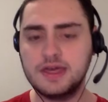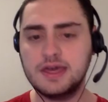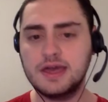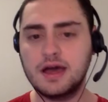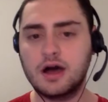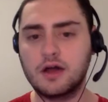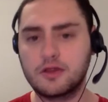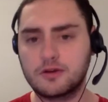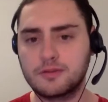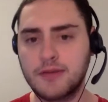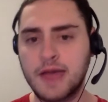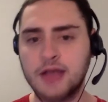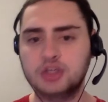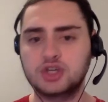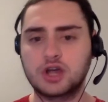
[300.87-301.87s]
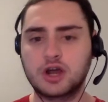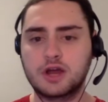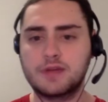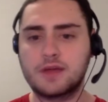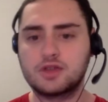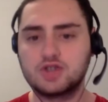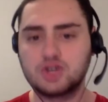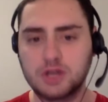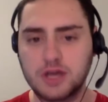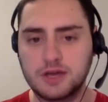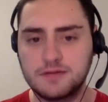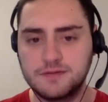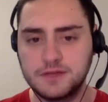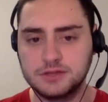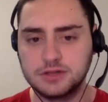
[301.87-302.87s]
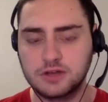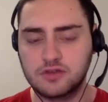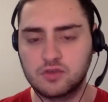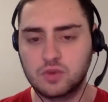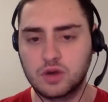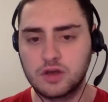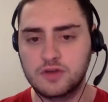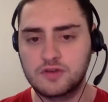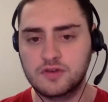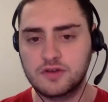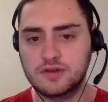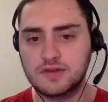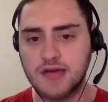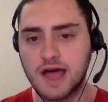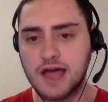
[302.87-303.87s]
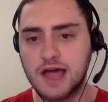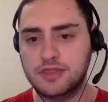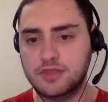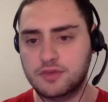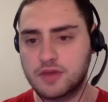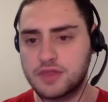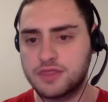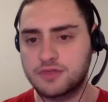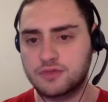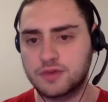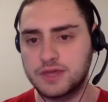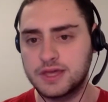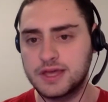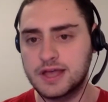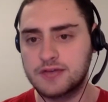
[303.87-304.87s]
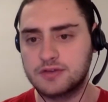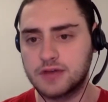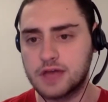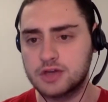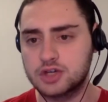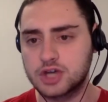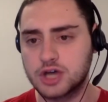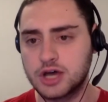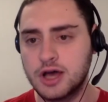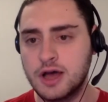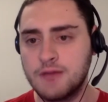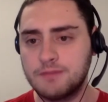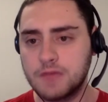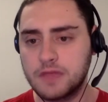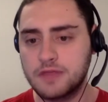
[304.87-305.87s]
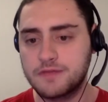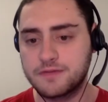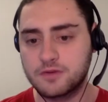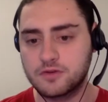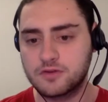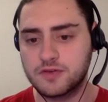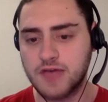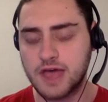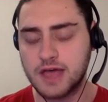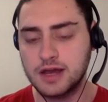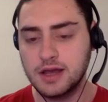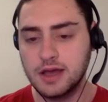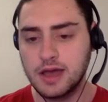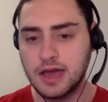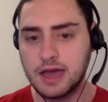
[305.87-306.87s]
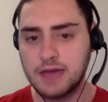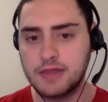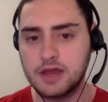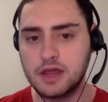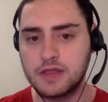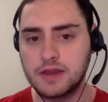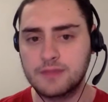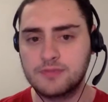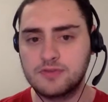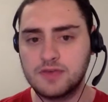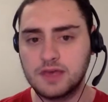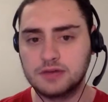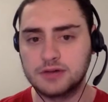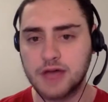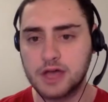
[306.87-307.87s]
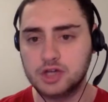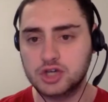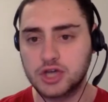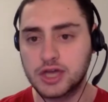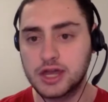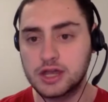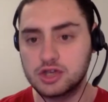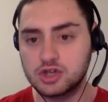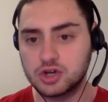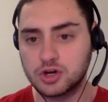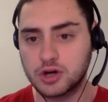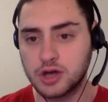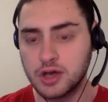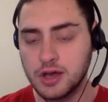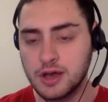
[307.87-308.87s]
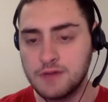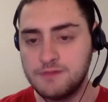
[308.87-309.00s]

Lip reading: the other match, I already mentioned it. Felix was tied 3-3 against Leheshka in the first set, and then you ended up seeing Leheshka get injured.